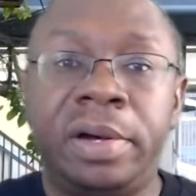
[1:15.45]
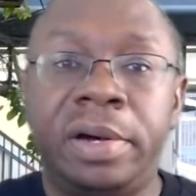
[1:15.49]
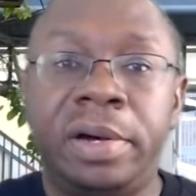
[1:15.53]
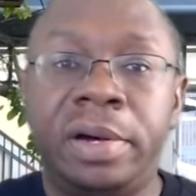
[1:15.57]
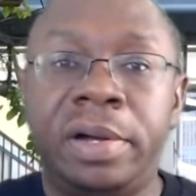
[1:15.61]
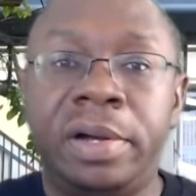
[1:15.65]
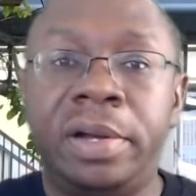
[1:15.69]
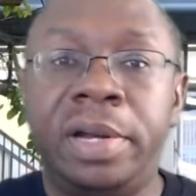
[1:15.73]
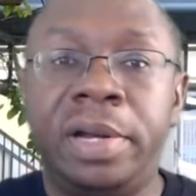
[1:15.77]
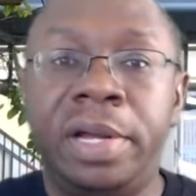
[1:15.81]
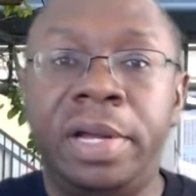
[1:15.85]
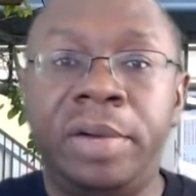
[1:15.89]

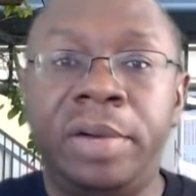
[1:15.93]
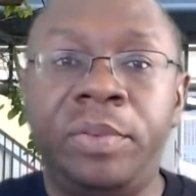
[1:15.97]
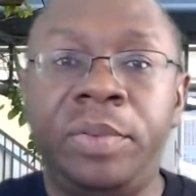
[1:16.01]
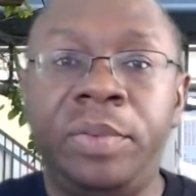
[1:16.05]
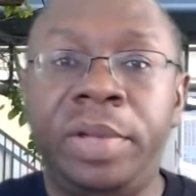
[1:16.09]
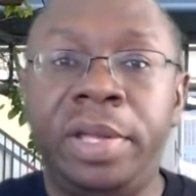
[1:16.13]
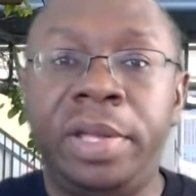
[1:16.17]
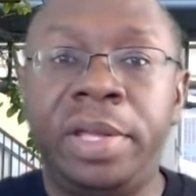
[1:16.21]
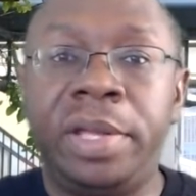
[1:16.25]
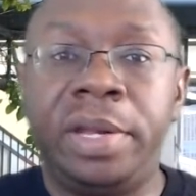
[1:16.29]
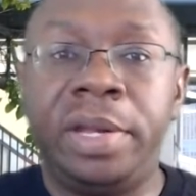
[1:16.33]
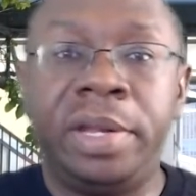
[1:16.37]
on that
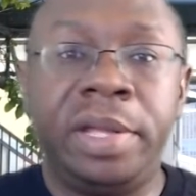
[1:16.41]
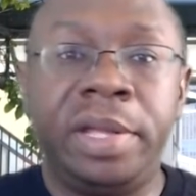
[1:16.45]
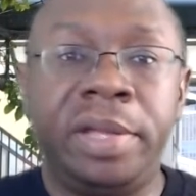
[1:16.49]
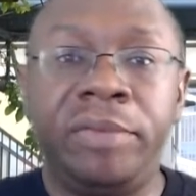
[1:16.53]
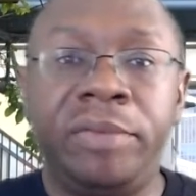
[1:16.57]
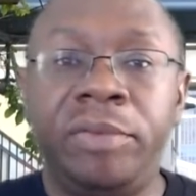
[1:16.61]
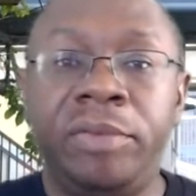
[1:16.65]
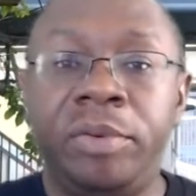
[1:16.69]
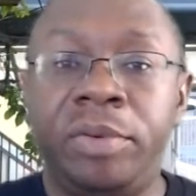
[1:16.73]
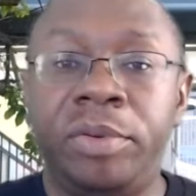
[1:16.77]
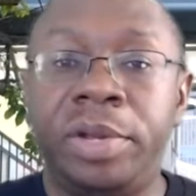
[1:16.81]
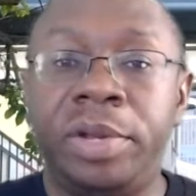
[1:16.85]
weekend to
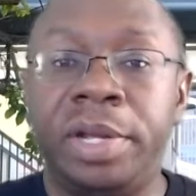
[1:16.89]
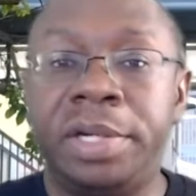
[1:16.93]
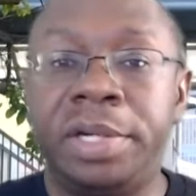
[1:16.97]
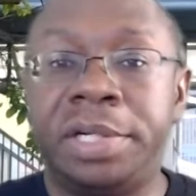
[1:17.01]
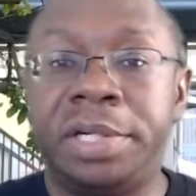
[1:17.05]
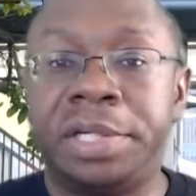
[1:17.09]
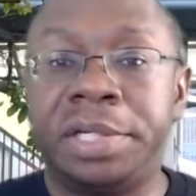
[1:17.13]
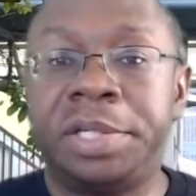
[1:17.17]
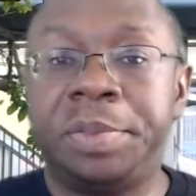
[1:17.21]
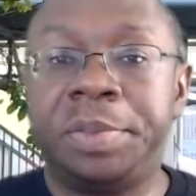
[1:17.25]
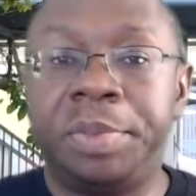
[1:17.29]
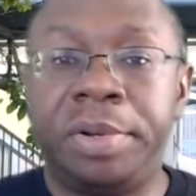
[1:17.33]
give you a
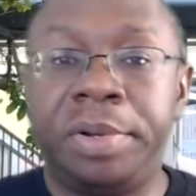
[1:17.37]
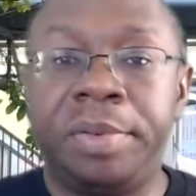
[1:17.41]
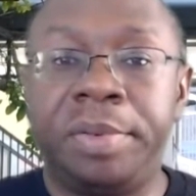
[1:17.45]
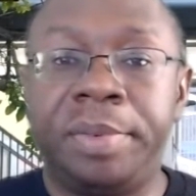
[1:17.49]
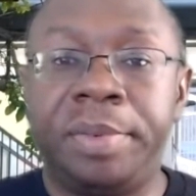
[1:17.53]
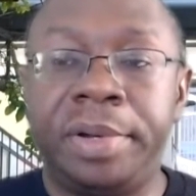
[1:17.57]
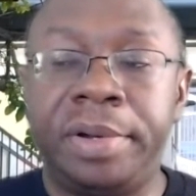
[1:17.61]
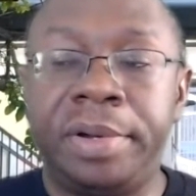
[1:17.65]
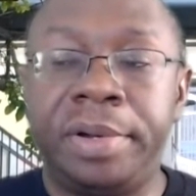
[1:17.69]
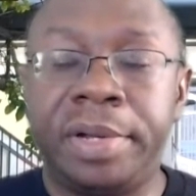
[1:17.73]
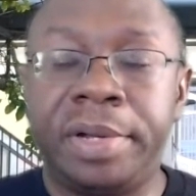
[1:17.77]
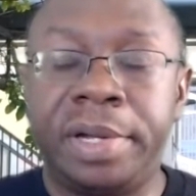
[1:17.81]
digestible
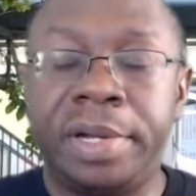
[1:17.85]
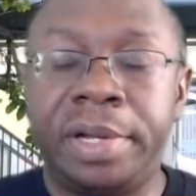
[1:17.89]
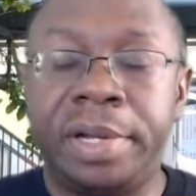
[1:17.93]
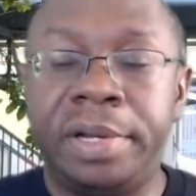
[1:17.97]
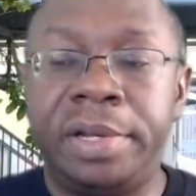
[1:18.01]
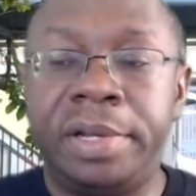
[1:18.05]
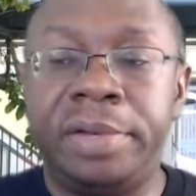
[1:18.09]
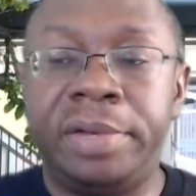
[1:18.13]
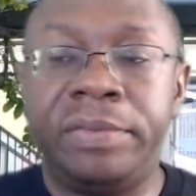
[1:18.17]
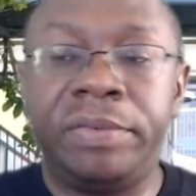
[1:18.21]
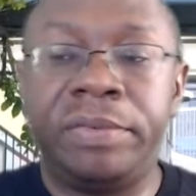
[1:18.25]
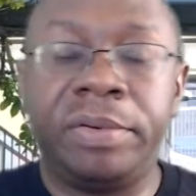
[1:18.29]
amount of
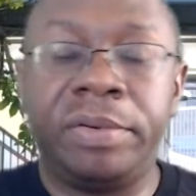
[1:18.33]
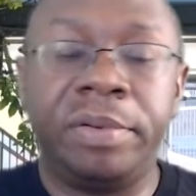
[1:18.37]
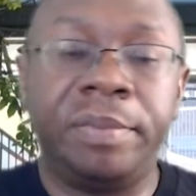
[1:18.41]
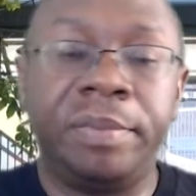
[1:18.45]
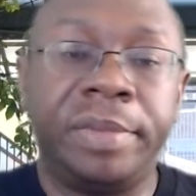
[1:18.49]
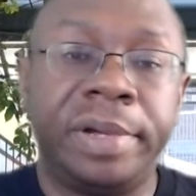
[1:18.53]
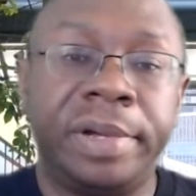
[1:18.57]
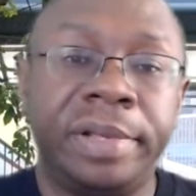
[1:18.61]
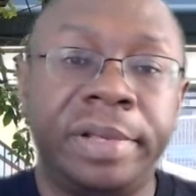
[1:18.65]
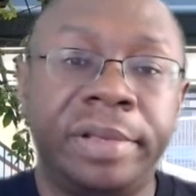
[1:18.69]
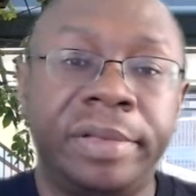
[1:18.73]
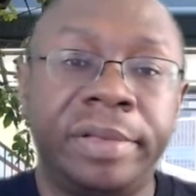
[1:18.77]
content for a
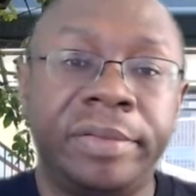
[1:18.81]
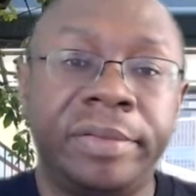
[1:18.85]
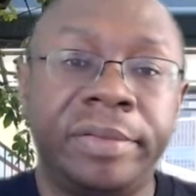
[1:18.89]
month.